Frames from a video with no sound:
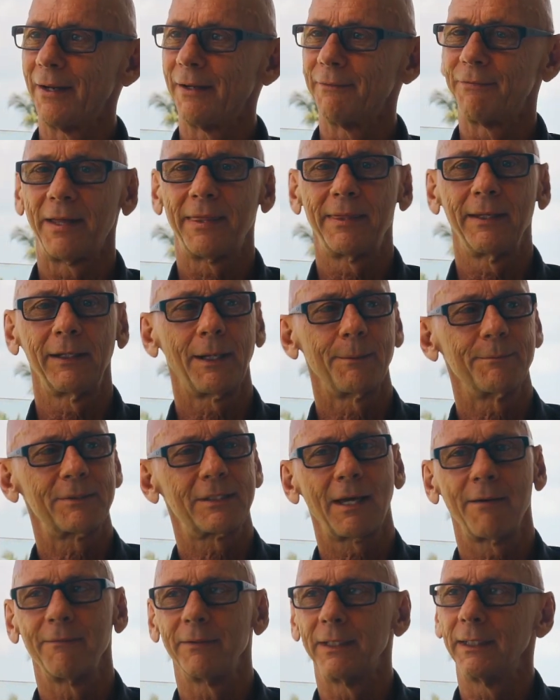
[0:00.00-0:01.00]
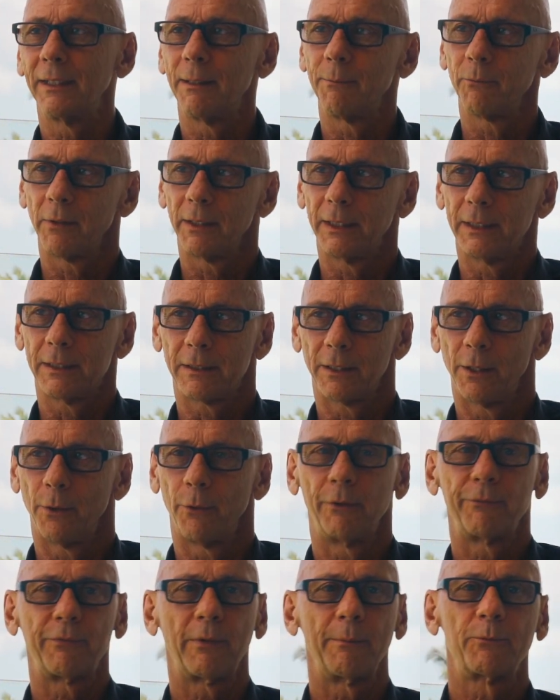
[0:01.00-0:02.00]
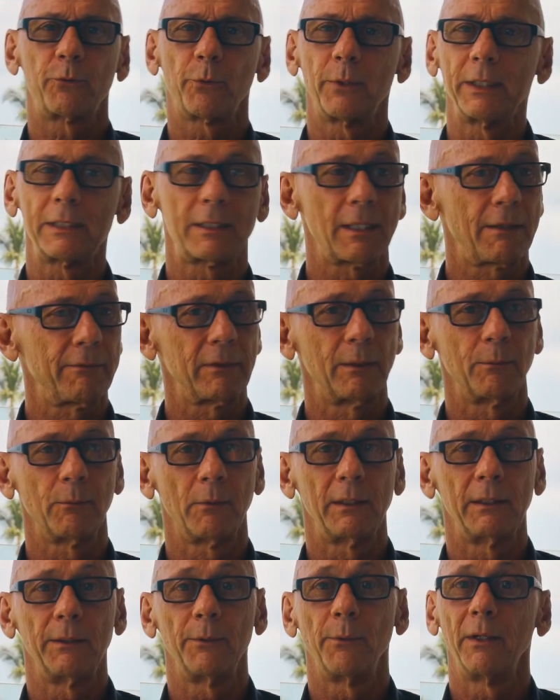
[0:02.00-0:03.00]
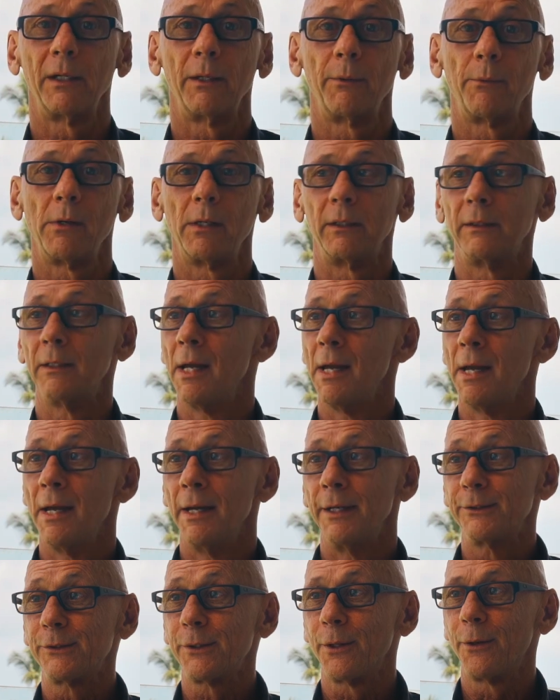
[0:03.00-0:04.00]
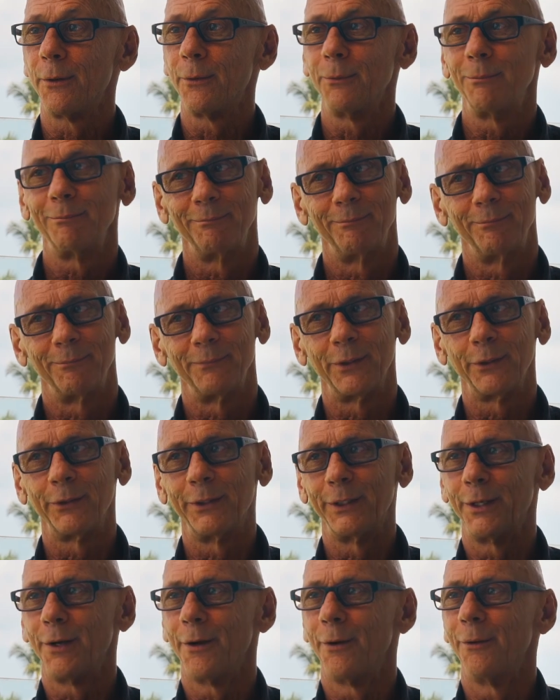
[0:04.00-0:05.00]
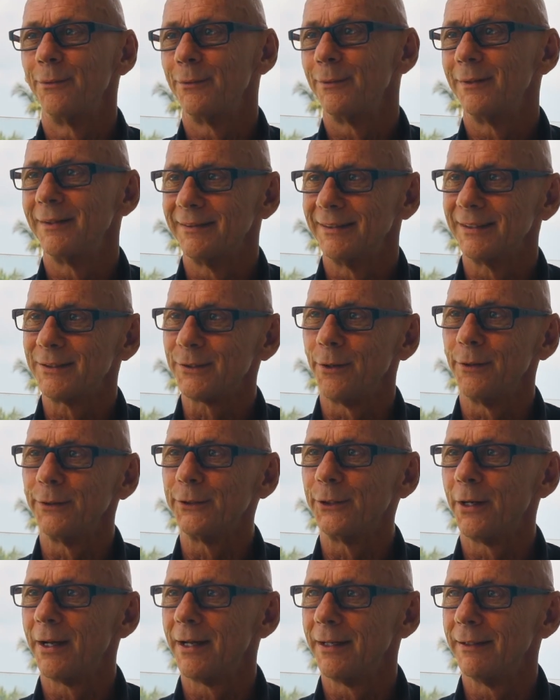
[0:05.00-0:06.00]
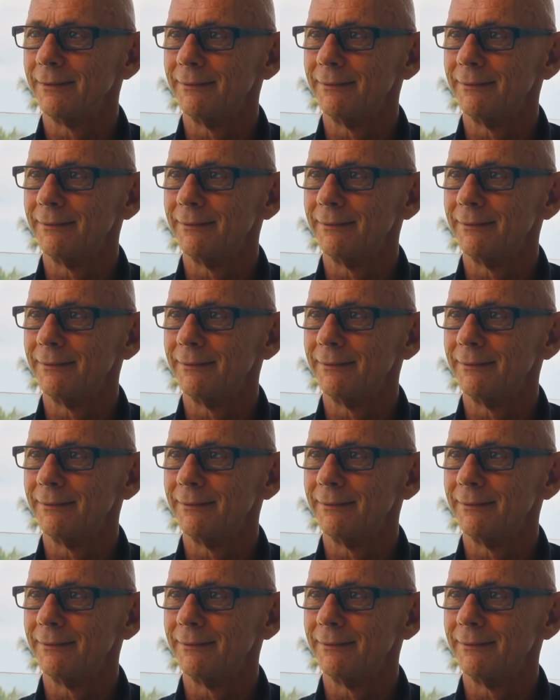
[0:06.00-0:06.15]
If I think I'm 70, I'm running slow. If I'm 27, I'm running the way I want. So there you go. It's all in your head.